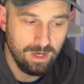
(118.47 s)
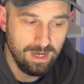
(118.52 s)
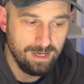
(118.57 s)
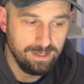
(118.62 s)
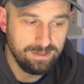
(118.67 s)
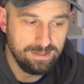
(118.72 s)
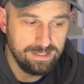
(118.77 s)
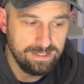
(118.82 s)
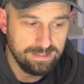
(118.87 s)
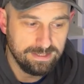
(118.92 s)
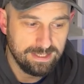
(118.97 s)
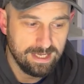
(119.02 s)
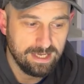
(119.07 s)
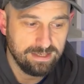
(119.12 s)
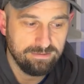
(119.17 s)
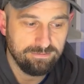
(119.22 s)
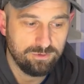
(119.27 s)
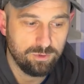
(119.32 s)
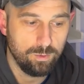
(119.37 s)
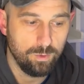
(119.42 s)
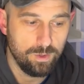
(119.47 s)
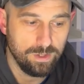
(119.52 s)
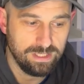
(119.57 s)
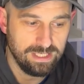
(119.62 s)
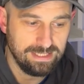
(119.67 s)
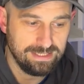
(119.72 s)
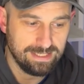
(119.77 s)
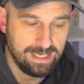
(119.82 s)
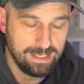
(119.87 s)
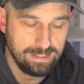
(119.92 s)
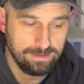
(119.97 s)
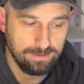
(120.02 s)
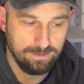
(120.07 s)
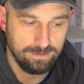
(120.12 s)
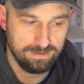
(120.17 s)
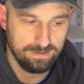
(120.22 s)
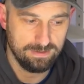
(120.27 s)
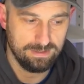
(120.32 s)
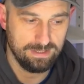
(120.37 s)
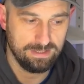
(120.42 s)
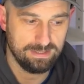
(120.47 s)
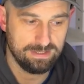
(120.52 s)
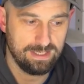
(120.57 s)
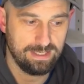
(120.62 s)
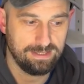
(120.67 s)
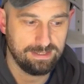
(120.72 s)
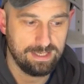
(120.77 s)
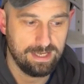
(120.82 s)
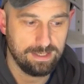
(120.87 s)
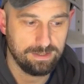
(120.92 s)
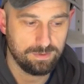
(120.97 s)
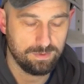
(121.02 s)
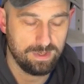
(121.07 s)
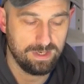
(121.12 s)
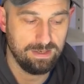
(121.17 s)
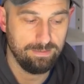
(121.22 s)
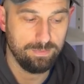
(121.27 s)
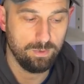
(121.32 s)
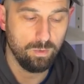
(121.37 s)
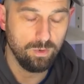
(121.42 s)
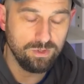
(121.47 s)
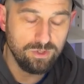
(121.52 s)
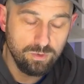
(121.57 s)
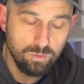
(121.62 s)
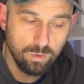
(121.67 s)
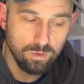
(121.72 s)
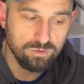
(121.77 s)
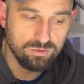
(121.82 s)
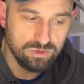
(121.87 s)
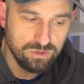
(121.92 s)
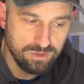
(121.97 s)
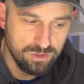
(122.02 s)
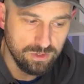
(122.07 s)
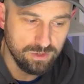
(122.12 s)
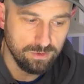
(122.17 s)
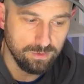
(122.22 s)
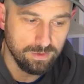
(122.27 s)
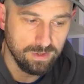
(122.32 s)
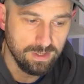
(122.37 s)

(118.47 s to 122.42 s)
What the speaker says: these kind of quirky titles and things like that, right? But what you want to do